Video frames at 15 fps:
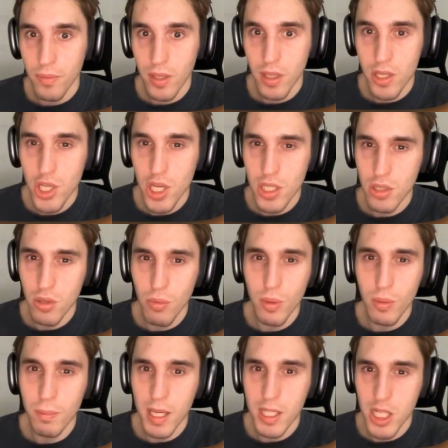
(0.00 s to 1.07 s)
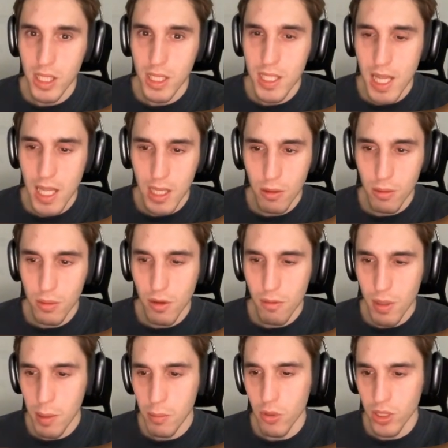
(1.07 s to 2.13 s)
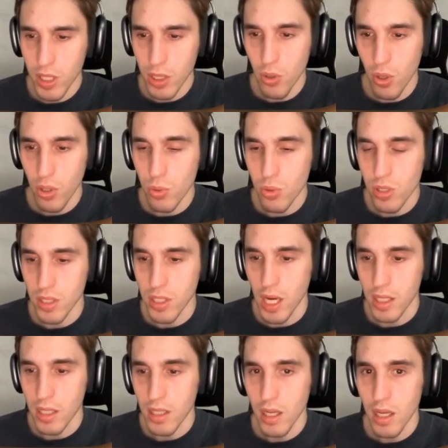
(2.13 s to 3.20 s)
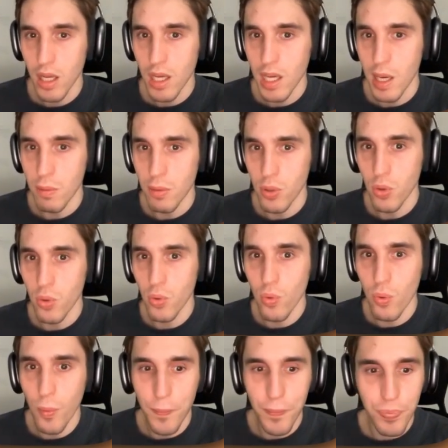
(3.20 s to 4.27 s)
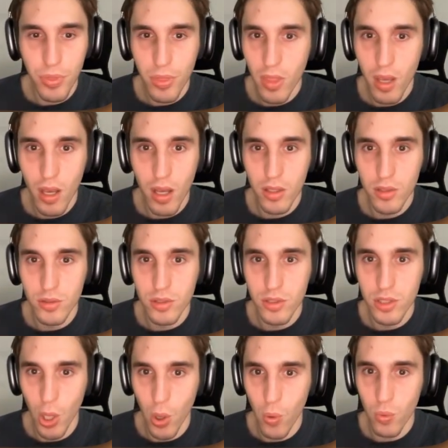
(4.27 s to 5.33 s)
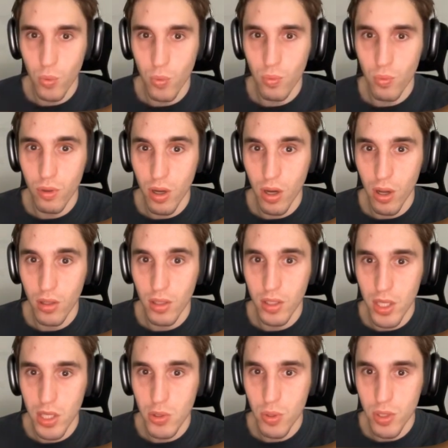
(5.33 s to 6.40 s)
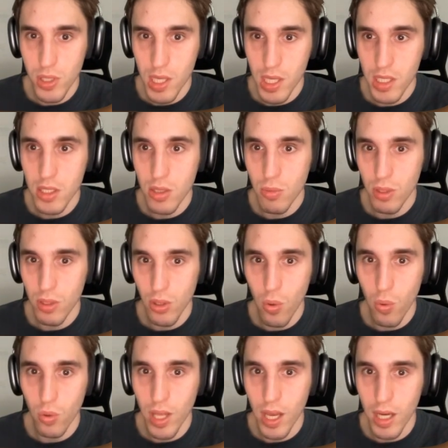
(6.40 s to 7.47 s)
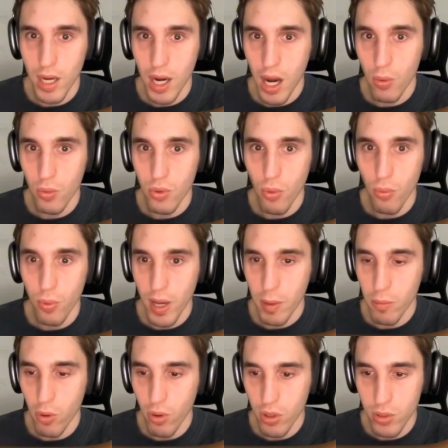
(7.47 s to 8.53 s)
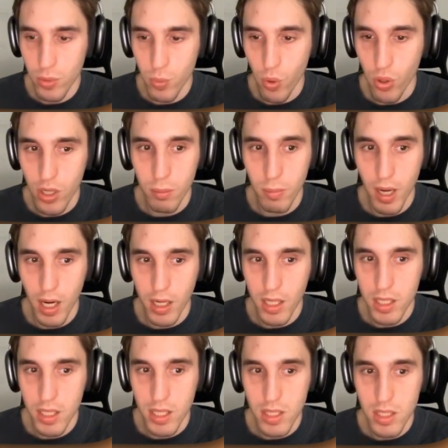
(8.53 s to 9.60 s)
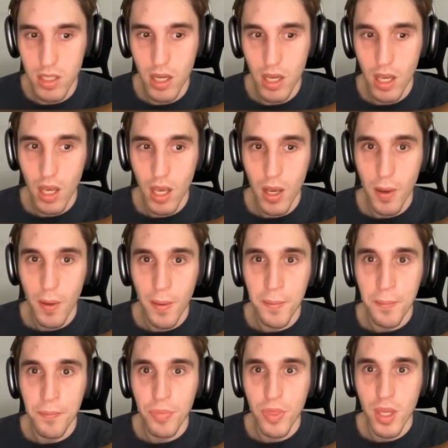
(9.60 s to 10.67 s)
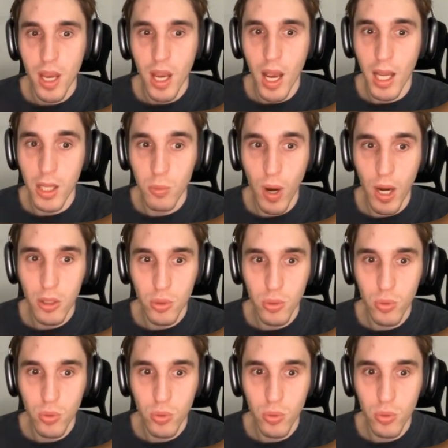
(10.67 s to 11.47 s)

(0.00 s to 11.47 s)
it's just you will better understand the framework that you are using. Then if you know all these three things, you will know like how your framework is working behind the scenes. And why to